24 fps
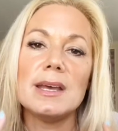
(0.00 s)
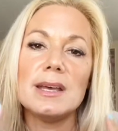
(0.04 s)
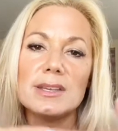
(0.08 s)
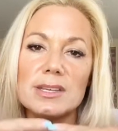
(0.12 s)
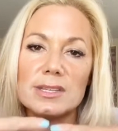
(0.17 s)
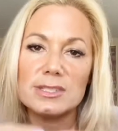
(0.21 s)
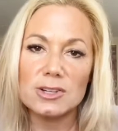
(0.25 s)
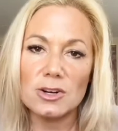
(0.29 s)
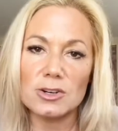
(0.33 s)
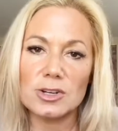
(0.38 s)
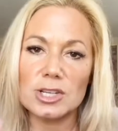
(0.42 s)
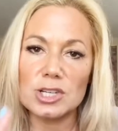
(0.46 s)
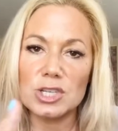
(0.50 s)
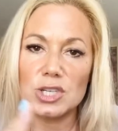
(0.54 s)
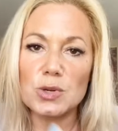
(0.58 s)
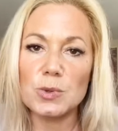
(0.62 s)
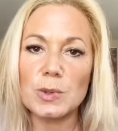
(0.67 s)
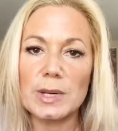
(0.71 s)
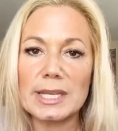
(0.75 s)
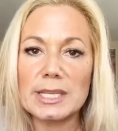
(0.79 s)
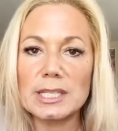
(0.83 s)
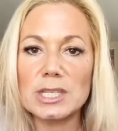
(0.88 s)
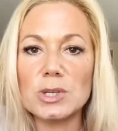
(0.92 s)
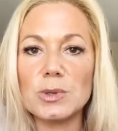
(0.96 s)
started you
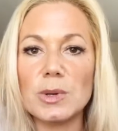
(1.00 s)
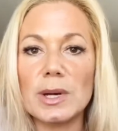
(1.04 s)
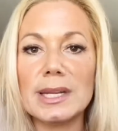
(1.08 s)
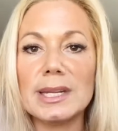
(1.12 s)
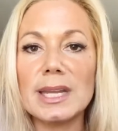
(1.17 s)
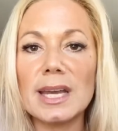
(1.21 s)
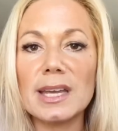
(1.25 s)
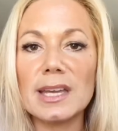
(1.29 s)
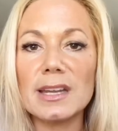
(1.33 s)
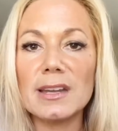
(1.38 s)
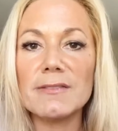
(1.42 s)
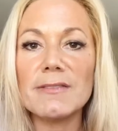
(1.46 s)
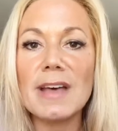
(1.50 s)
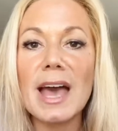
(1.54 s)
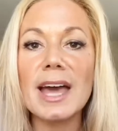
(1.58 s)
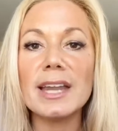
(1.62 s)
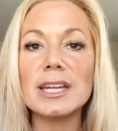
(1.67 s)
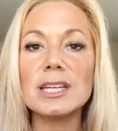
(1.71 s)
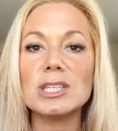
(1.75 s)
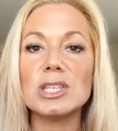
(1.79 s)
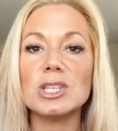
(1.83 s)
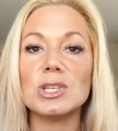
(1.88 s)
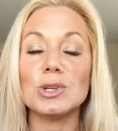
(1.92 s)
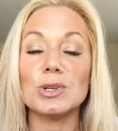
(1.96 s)
into a negative
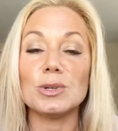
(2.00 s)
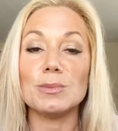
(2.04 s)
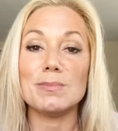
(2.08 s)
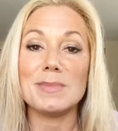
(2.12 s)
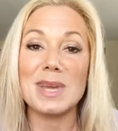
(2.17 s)
attitude,